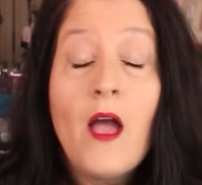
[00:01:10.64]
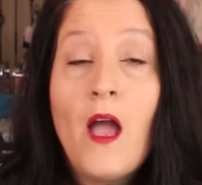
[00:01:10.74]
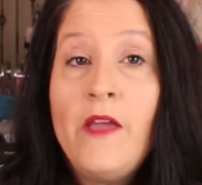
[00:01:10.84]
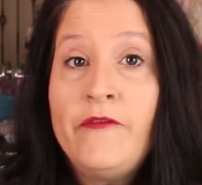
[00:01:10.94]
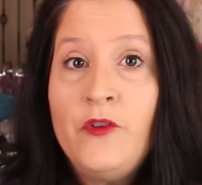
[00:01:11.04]

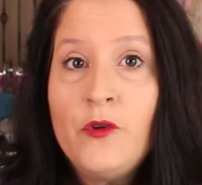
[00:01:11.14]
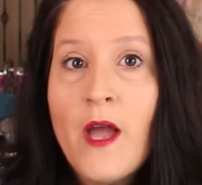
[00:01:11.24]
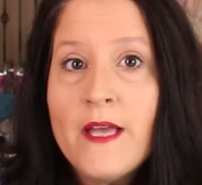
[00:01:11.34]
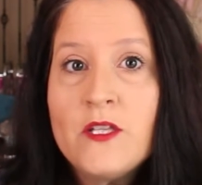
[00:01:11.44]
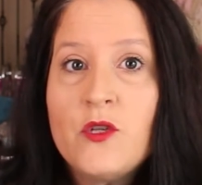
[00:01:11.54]
If you
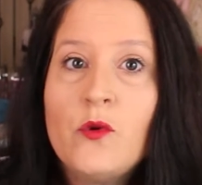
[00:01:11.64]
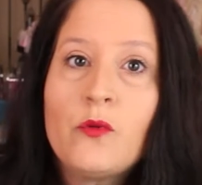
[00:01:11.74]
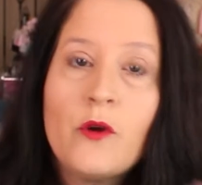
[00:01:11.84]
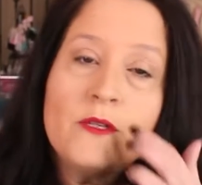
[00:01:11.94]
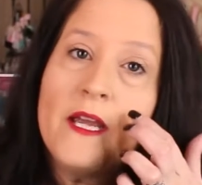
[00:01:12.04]
guys do a
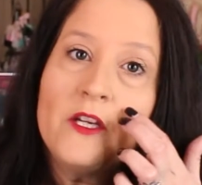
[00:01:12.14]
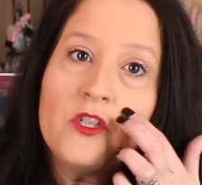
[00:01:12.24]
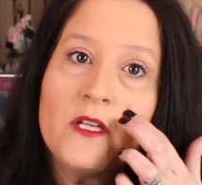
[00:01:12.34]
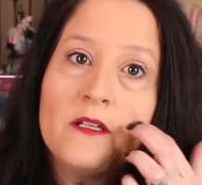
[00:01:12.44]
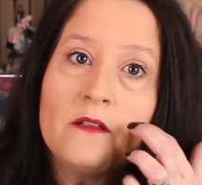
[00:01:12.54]

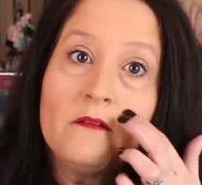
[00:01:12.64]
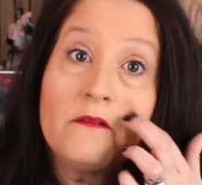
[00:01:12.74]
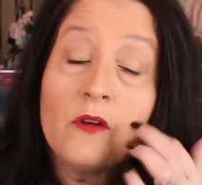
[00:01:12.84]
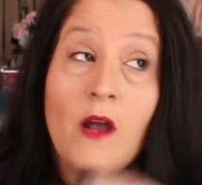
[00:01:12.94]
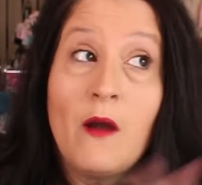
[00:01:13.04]
rotation,
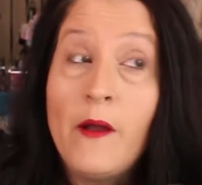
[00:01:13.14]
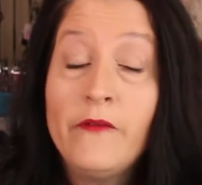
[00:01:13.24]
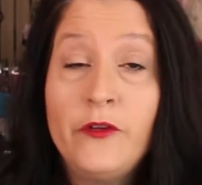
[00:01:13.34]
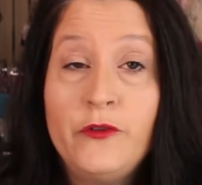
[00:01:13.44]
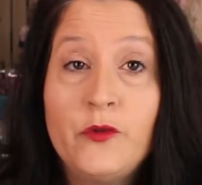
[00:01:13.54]

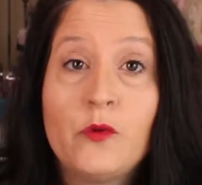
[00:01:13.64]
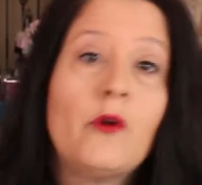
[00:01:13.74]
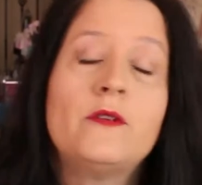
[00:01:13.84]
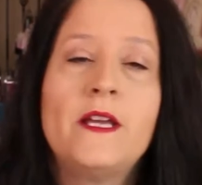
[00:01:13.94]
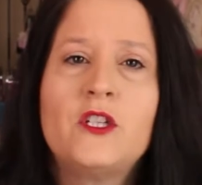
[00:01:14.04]
however you do a
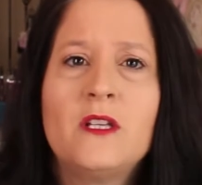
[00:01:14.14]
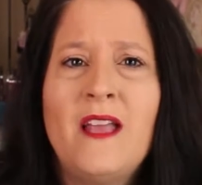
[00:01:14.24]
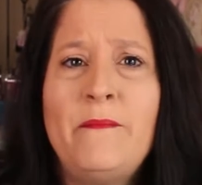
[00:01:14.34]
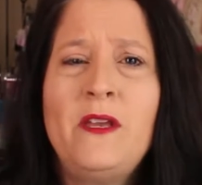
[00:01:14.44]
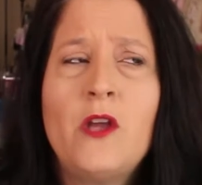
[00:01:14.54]
rotation,
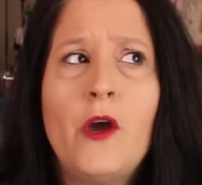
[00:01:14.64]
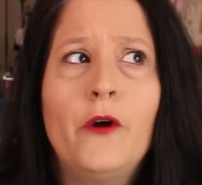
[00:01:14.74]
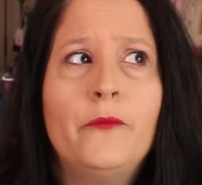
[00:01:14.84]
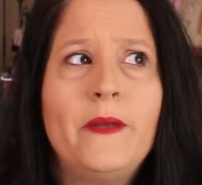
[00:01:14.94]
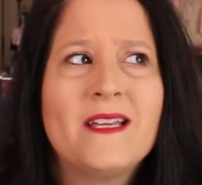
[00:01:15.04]
let me
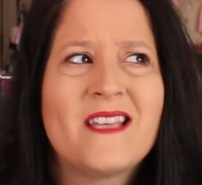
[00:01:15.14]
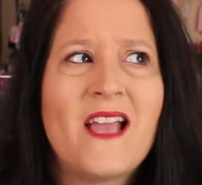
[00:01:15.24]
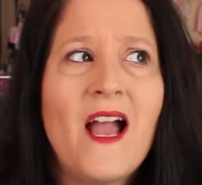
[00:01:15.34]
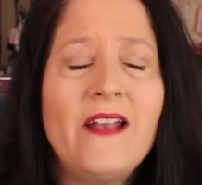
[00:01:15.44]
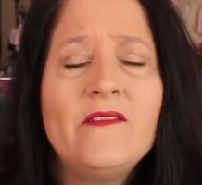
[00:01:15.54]
know, because I
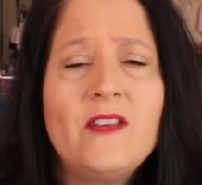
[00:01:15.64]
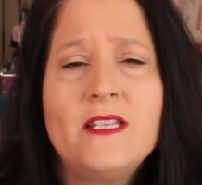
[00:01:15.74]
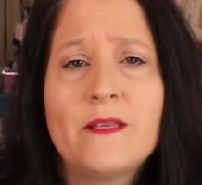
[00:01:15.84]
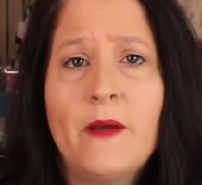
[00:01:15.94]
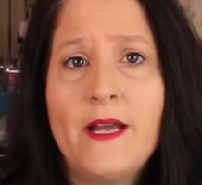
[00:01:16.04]
kind of
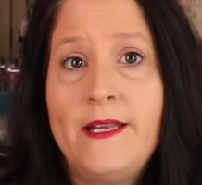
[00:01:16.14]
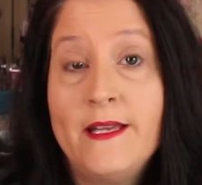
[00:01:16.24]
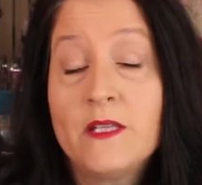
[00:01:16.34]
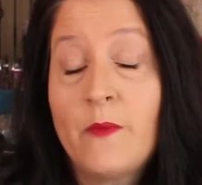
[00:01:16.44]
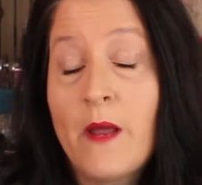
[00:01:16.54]
need some
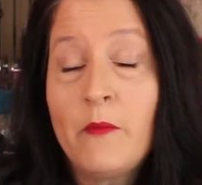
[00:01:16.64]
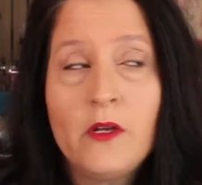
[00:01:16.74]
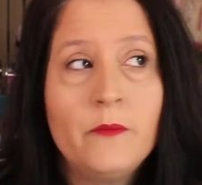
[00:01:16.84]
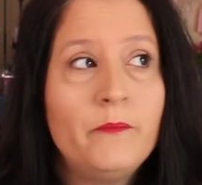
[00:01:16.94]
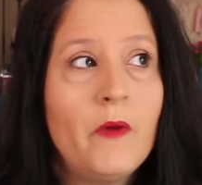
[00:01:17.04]
ideas, but I'm going
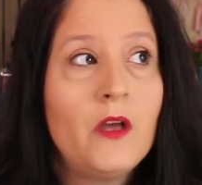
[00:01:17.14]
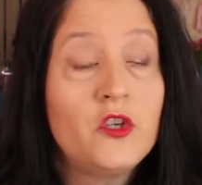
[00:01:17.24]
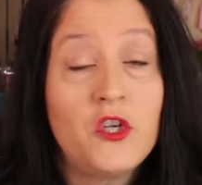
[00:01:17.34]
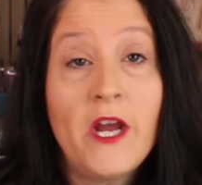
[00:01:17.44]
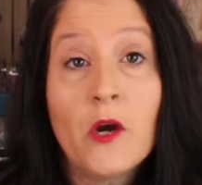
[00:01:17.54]
to
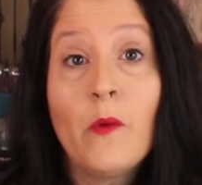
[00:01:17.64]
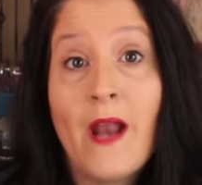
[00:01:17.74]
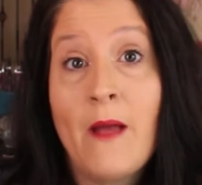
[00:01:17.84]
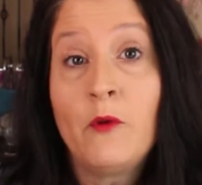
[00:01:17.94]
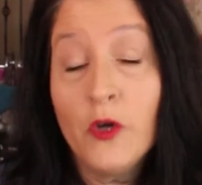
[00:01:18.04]
share what
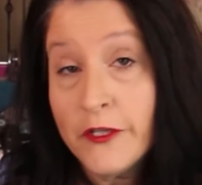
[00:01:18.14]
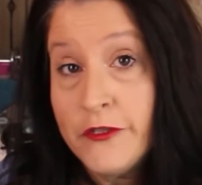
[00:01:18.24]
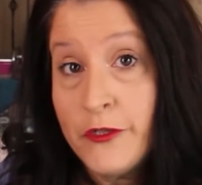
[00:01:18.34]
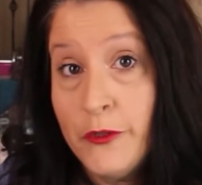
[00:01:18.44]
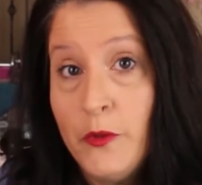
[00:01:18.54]
I'm going to
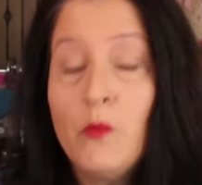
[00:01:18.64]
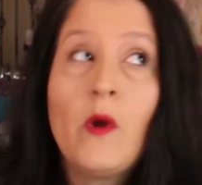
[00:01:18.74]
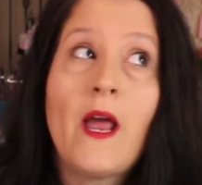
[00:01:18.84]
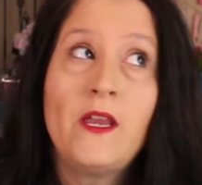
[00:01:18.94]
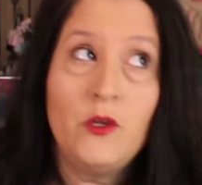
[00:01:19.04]
do and
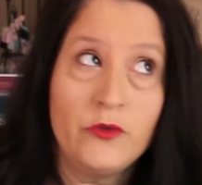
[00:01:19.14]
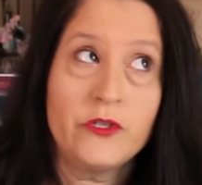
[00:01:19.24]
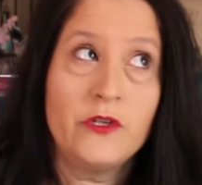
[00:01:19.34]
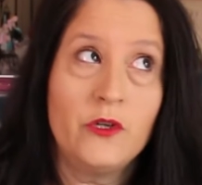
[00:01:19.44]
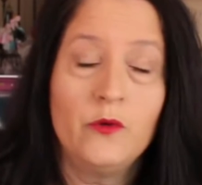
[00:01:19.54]
what I used
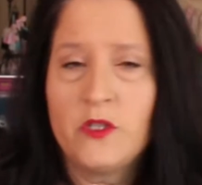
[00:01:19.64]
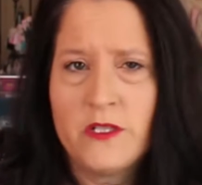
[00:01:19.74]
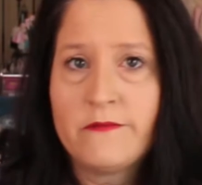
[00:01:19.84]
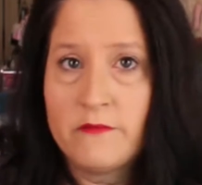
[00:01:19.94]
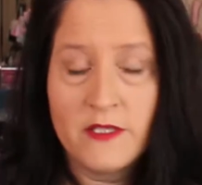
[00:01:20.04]
to do, which
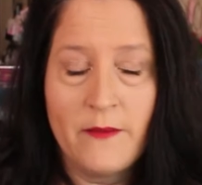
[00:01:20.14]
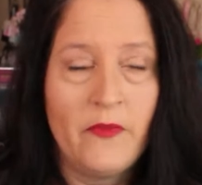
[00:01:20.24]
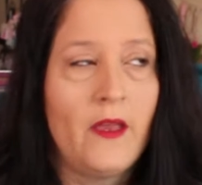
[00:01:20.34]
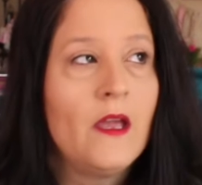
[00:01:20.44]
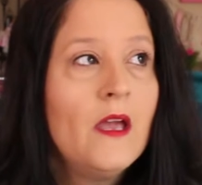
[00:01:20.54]
is the same
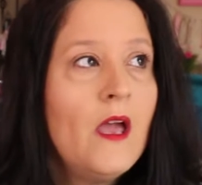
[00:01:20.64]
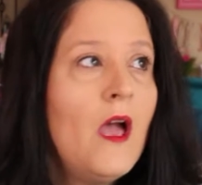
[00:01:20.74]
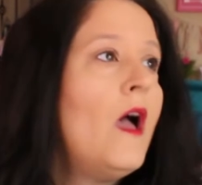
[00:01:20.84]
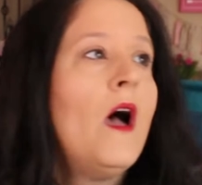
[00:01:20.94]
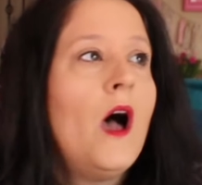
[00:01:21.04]
thing,
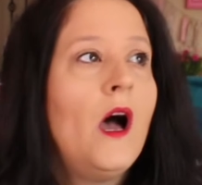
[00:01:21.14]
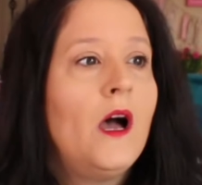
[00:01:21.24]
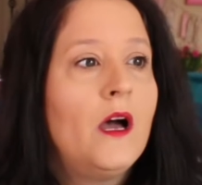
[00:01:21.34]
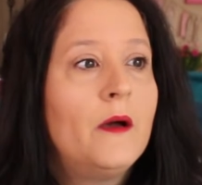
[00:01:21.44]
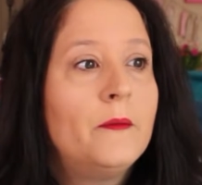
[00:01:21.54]

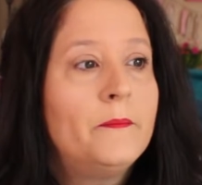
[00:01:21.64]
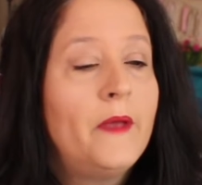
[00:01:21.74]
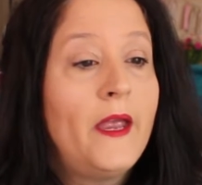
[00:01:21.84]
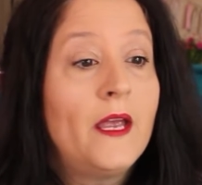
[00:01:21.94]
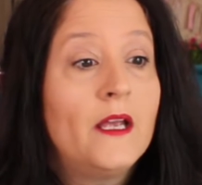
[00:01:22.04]

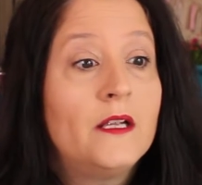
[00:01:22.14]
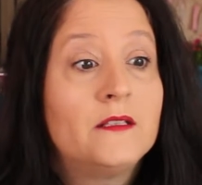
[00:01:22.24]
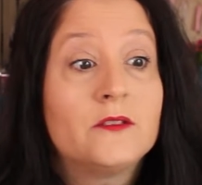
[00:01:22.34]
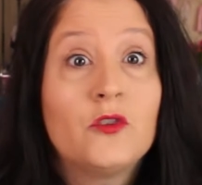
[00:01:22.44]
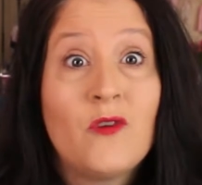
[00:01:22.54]

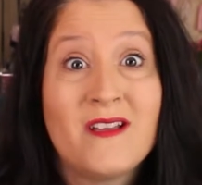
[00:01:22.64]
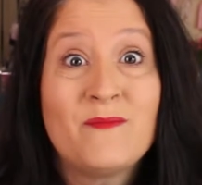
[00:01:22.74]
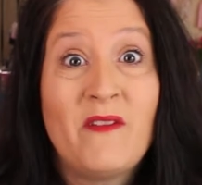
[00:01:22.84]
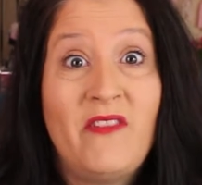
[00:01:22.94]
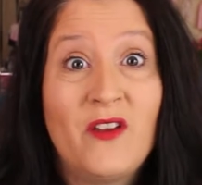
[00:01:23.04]
and cross
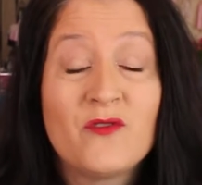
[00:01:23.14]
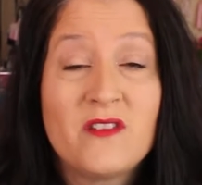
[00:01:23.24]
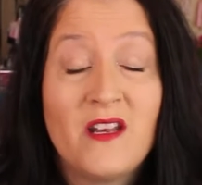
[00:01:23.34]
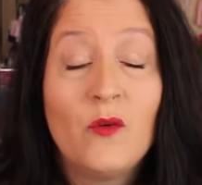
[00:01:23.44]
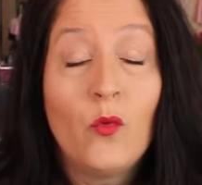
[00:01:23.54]
my fingers
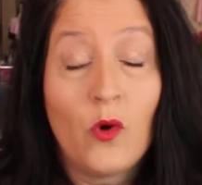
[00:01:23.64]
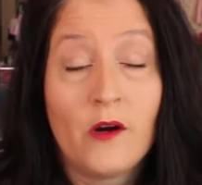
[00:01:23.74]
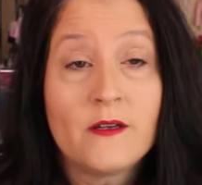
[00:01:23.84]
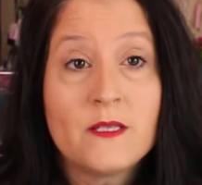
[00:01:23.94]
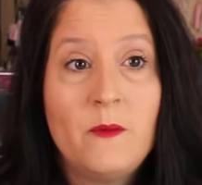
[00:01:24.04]
that it
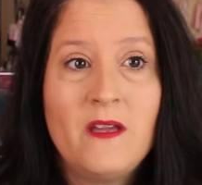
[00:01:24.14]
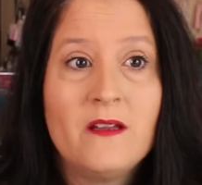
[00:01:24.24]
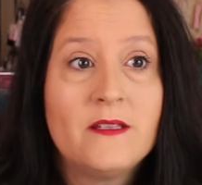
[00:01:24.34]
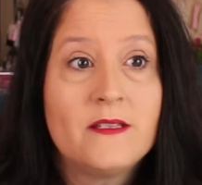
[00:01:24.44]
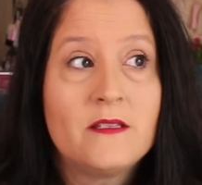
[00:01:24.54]
works,
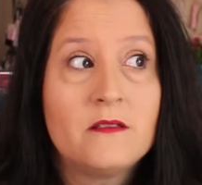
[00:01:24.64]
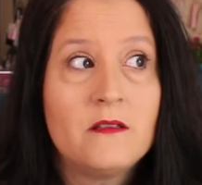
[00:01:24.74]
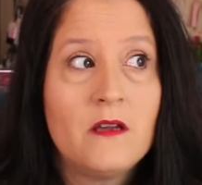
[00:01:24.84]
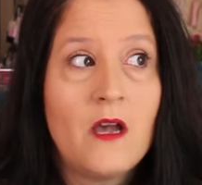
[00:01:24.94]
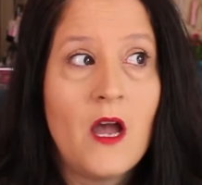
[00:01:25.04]
because
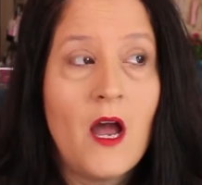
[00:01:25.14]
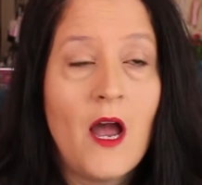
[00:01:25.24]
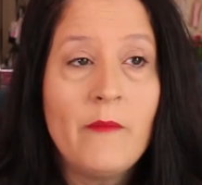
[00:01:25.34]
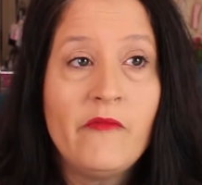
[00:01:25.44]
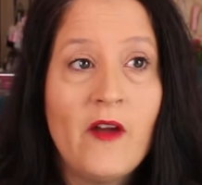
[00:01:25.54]

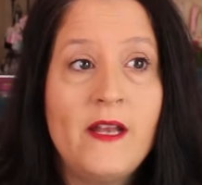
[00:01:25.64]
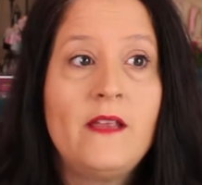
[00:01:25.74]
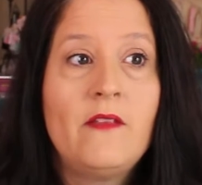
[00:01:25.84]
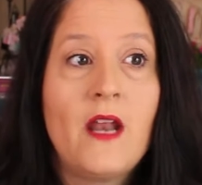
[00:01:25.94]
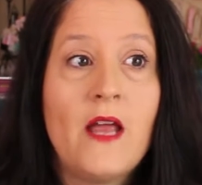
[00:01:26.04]
I'm
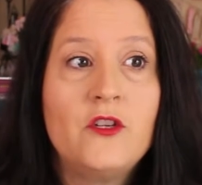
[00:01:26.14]
finding that